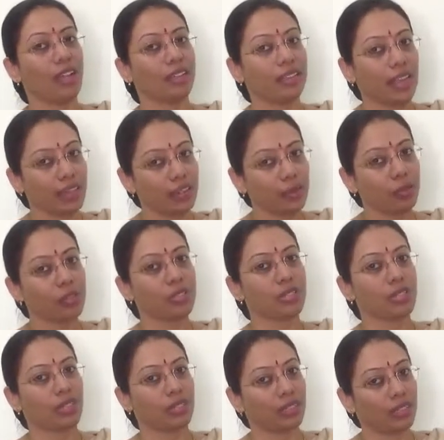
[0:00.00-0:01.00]
That was,
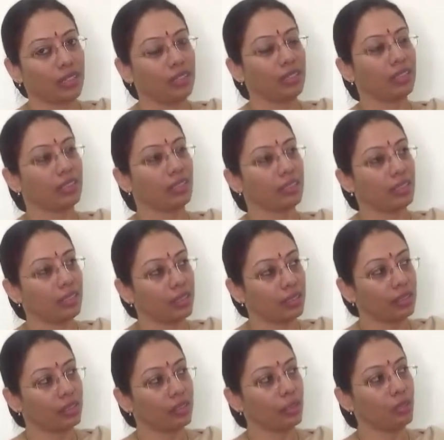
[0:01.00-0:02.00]
I think, a
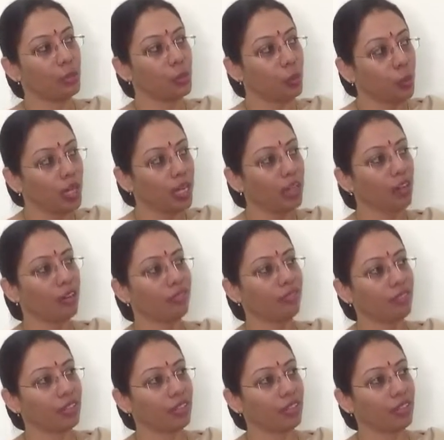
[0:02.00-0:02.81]
good way of